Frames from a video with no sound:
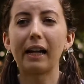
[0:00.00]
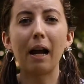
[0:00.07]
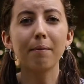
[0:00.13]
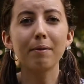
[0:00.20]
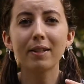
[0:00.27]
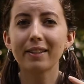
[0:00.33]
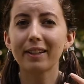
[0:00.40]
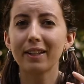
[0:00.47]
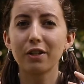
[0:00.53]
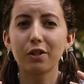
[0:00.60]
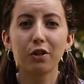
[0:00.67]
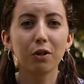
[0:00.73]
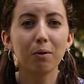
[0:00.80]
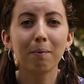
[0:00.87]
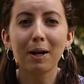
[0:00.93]
I'm just gonna
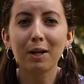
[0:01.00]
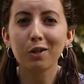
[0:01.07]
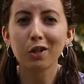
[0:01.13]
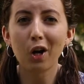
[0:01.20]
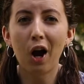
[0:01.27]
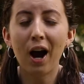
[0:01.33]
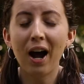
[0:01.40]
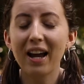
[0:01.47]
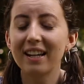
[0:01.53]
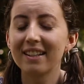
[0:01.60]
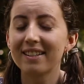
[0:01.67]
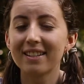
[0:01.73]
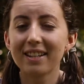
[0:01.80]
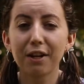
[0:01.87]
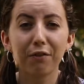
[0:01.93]
shoot my shot
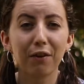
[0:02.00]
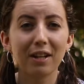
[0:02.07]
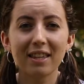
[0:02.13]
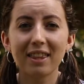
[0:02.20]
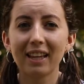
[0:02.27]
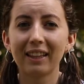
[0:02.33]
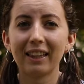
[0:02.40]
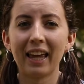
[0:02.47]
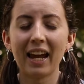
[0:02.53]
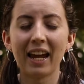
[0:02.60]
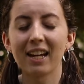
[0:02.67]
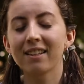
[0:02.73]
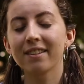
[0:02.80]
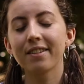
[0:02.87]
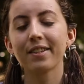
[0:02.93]
and see if anything
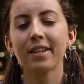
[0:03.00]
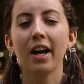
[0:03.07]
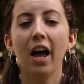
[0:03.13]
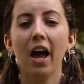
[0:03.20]
lands.